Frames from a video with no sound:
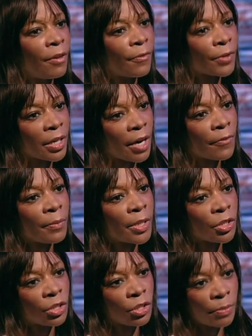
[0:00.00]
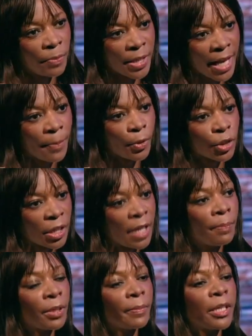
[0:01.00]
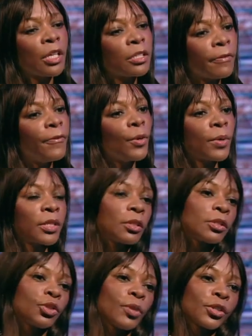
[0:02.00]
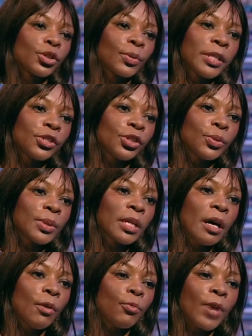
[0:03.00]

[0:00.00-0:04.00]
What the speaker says: for the government to be able to implement and to focus on structural issues